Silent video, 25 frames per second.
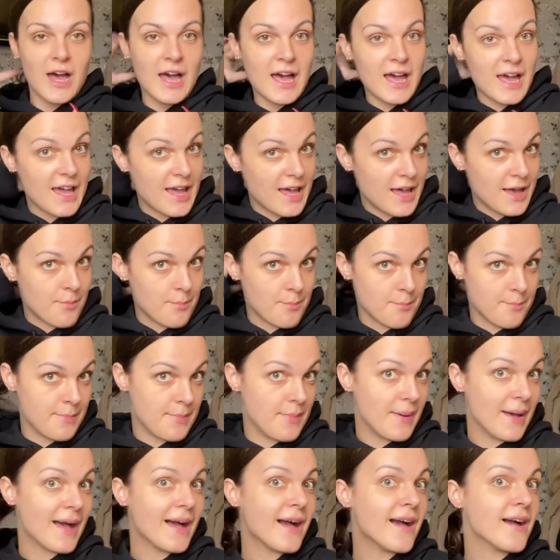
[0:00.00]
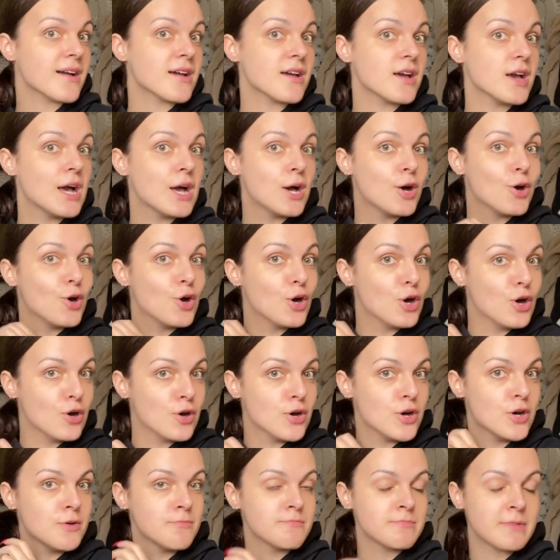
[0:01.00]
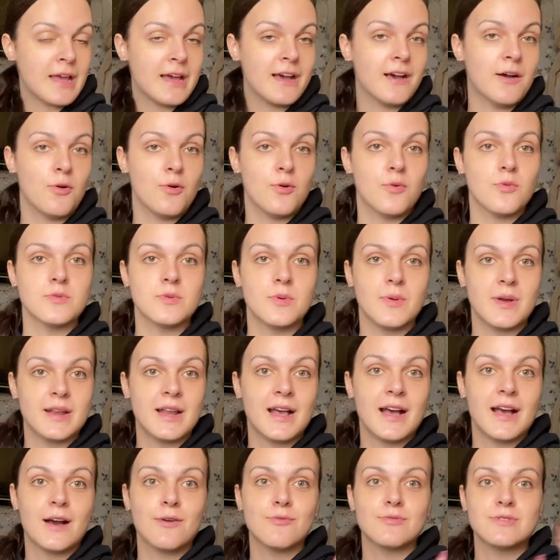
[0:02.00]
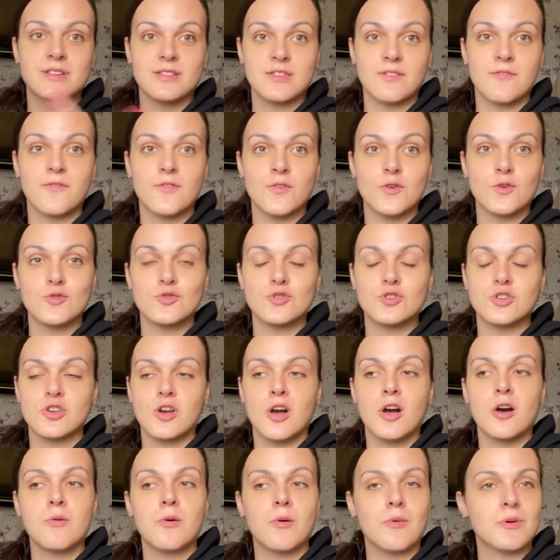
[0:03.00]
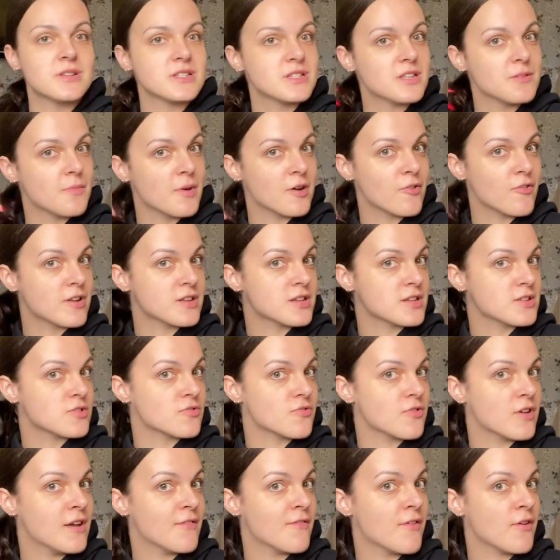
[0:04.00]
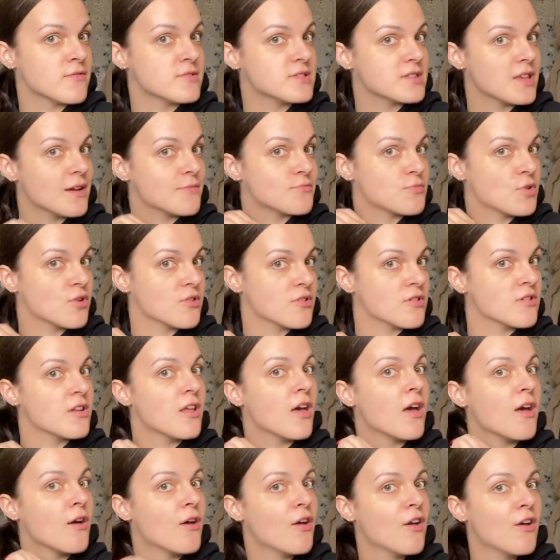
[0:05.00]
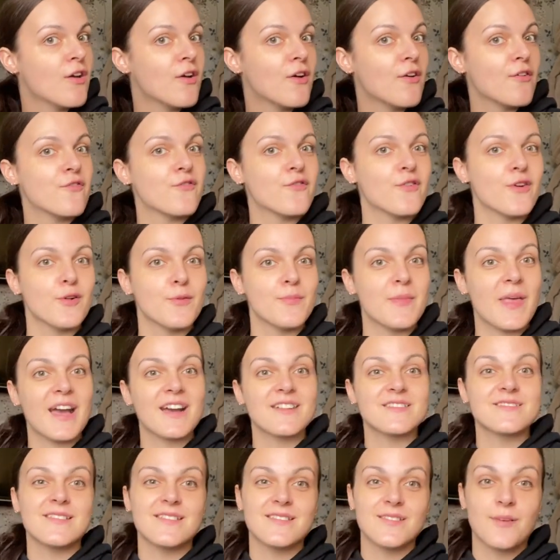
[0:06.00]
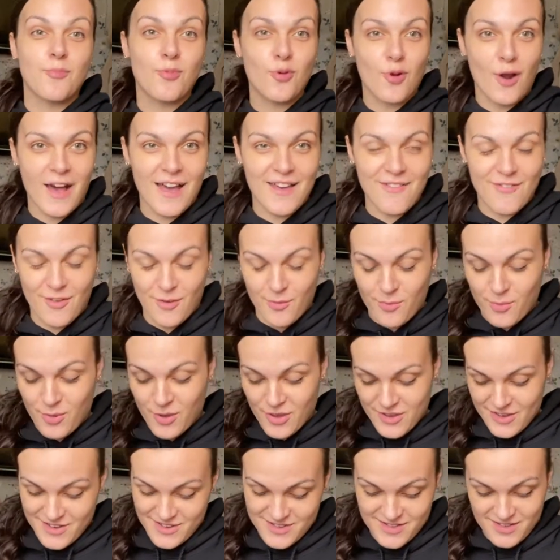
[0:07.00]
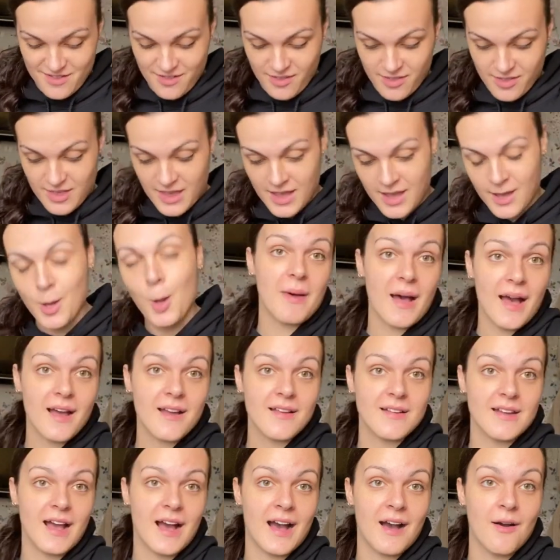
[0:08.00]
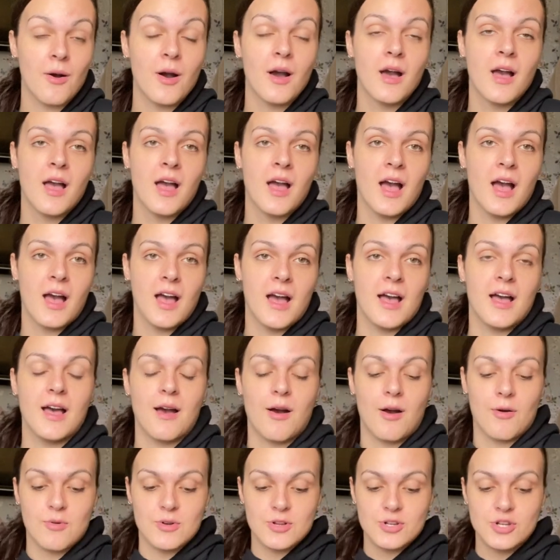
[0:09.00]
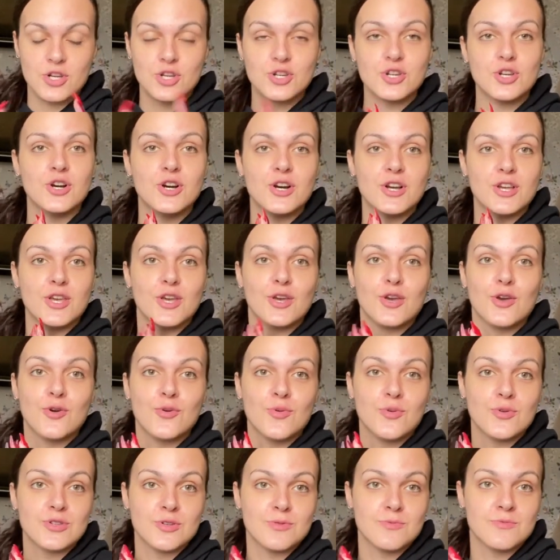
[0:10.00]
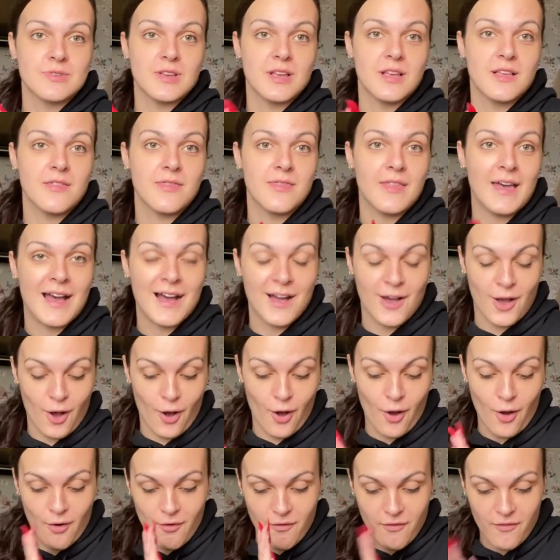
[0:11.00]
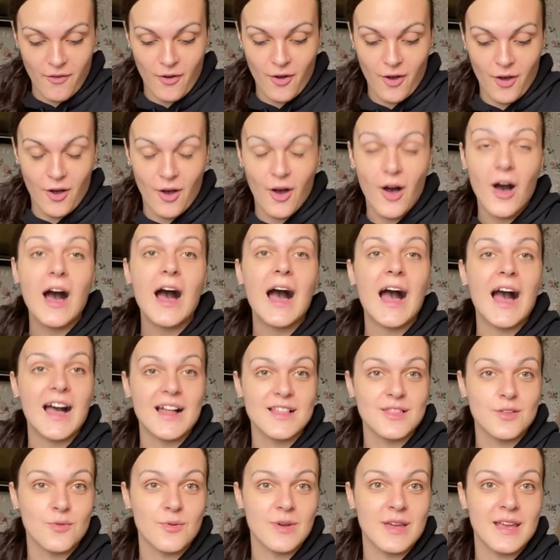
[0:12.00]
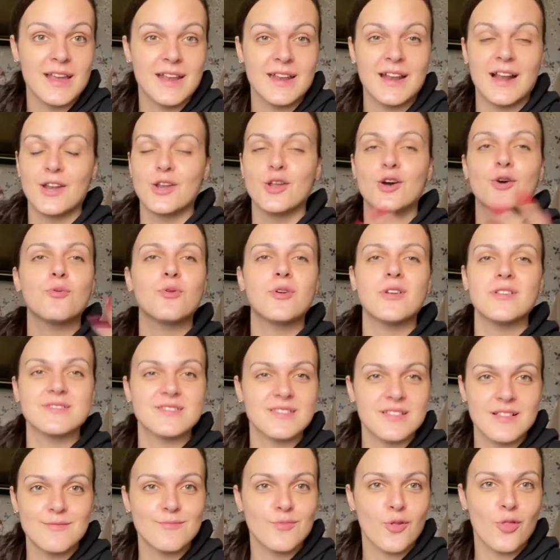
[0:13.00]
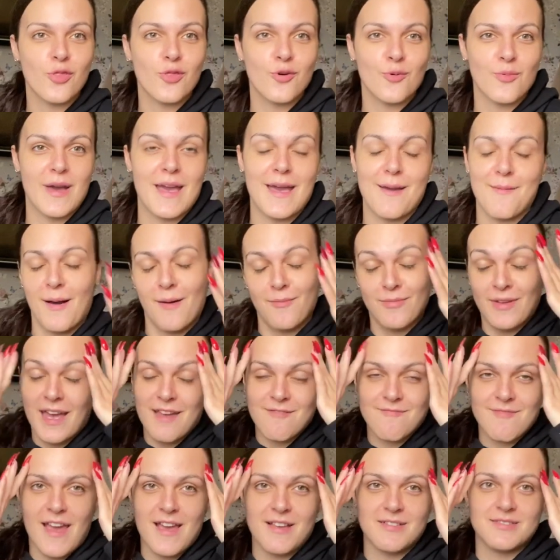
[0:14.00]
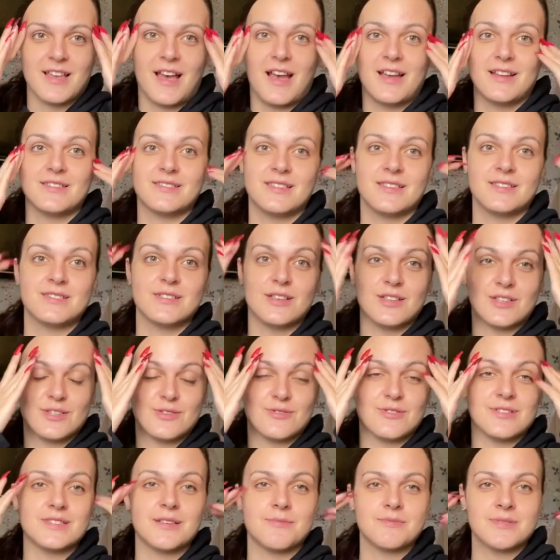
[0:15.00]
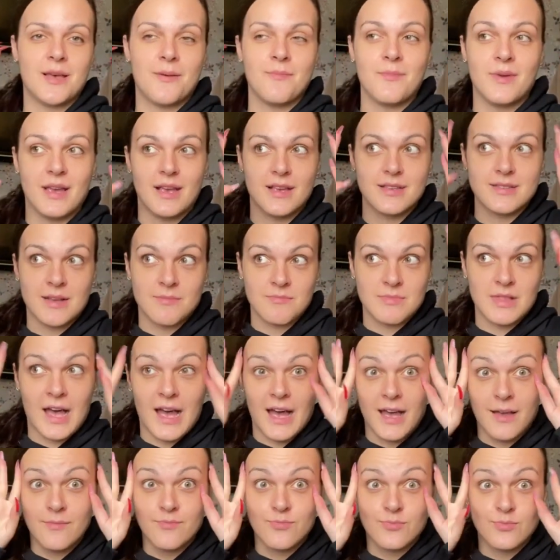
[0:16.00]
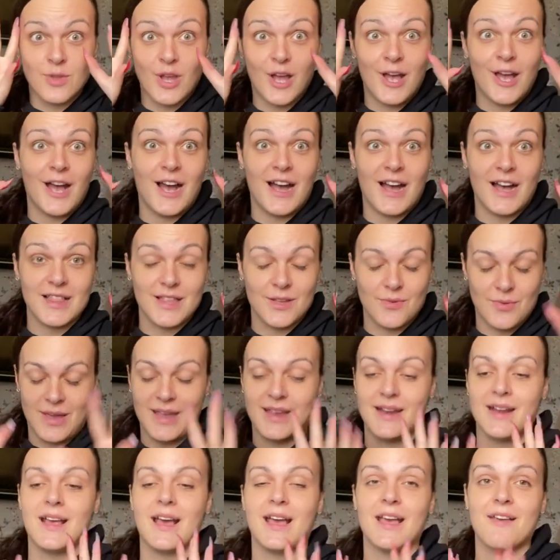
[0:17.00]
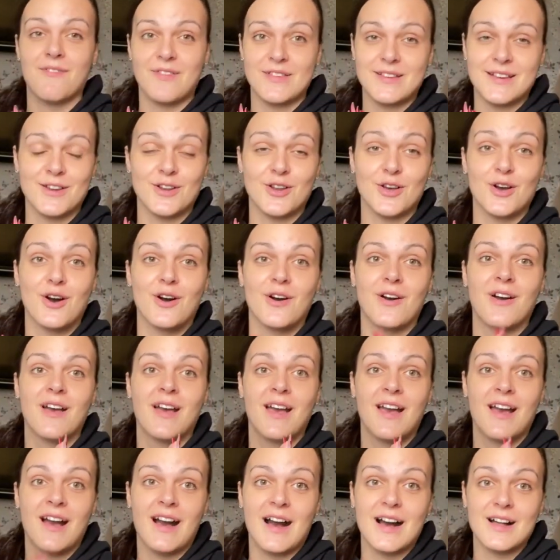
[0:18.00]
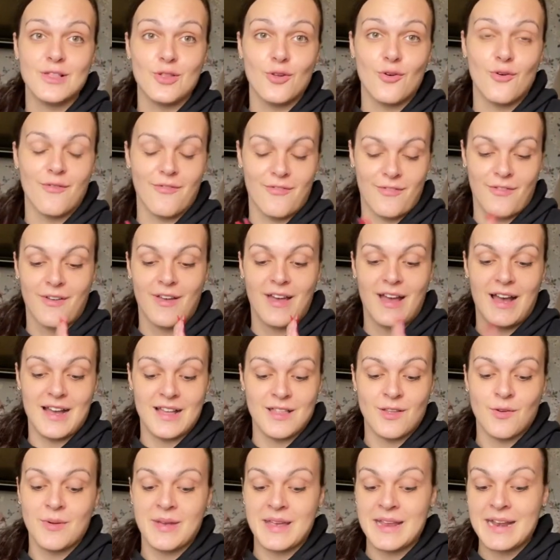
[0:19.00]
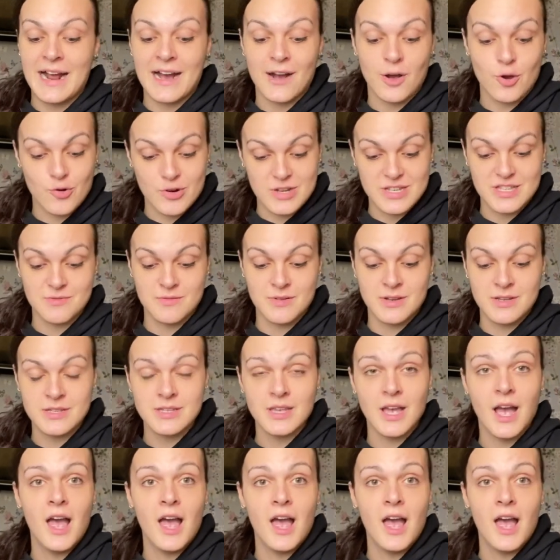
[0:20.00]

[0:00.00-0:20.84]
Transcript: I am back home now. We went out, we did the food shop, I went to my granddad's grave. Obviously I'm not gonna film that because it's a private personal thing. Back now, I want to show you something that I got for Halloween. I know we're still a month away, but I'm getting really excited. As soon as September hits, I'm like, Halloween. If you didn't know, I love Halloween and Christmas.